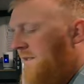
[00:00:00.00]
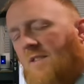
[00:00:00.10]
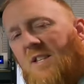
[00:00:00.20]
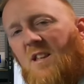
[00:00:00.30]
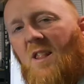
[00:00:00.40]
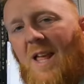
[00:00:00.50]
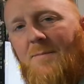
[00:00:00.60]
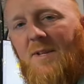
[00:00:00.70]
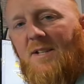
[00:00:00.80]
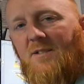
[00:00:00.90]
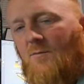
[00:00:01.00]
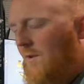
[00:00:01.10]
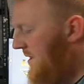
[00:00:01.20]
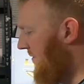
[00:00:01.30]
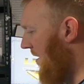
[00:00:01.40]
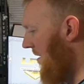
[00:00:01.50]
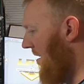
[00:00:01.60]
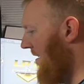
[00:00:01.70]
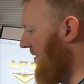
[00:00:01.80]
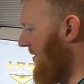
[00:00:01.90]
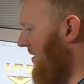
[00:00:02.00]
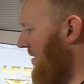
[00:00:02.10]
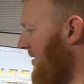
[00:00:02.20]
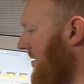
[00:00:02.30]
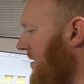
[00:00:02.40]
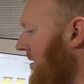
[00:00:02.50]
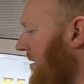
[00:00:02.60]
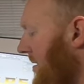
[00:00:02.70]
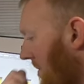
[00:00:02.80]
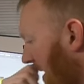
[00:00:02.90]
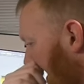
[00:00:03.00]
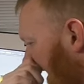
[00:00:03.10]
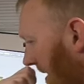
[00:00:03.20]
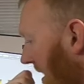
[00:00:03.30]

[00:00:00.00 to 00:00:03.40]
This alignment is really far off. Why is this